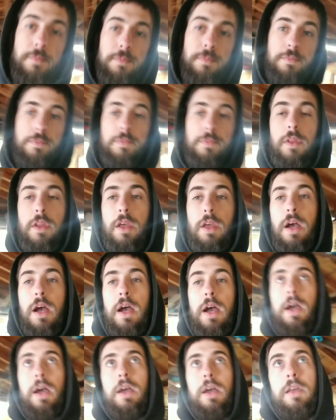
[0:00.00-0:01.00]
I
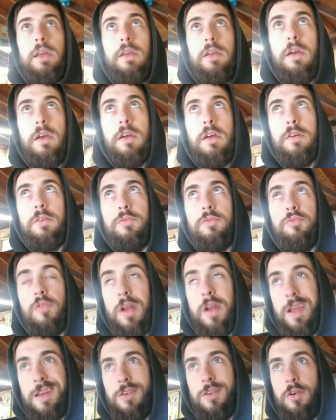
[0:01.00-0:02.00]
ran all the
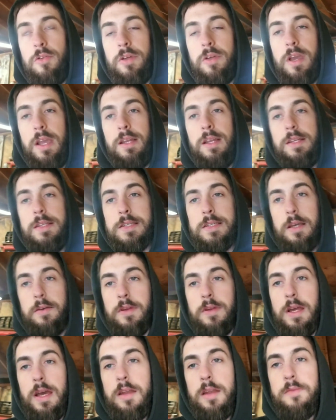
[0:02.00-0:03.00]
87 out of it
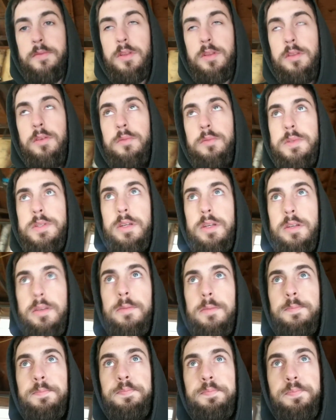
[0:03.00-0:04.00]
that was in it,
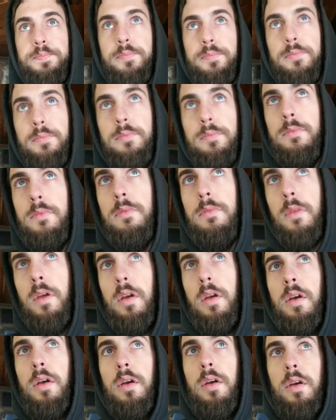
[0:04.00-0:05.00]

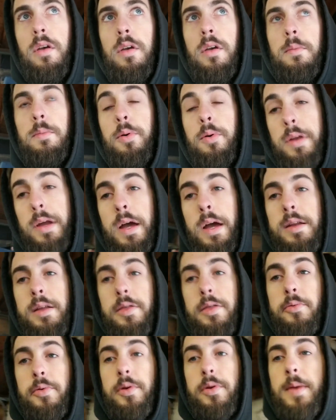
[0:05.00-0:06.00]
put 93
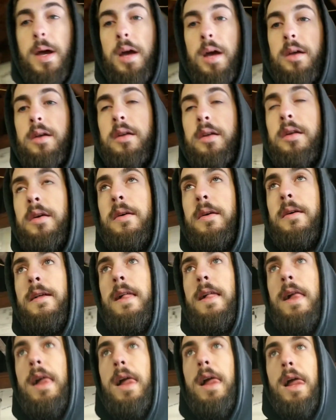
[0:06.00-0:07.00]
back in it,
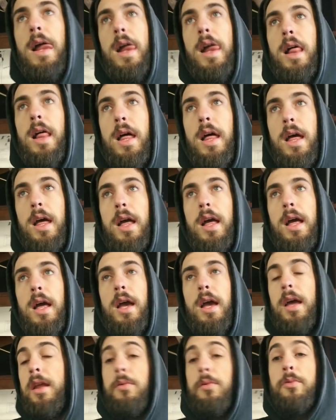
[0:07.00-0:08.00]
and it was
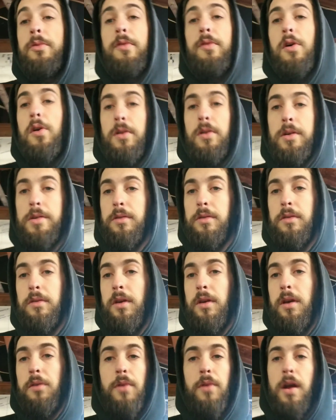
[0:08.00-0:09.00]
flawless. It ran
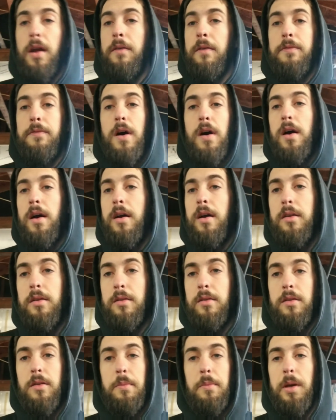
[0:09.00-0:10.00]
fine. The
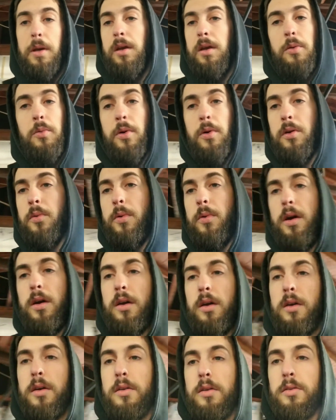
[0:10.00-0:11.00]
pinging went away. There
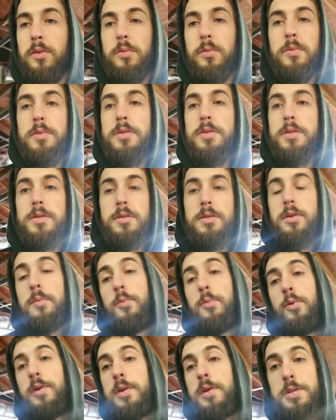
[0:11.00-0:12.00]
was no more issues.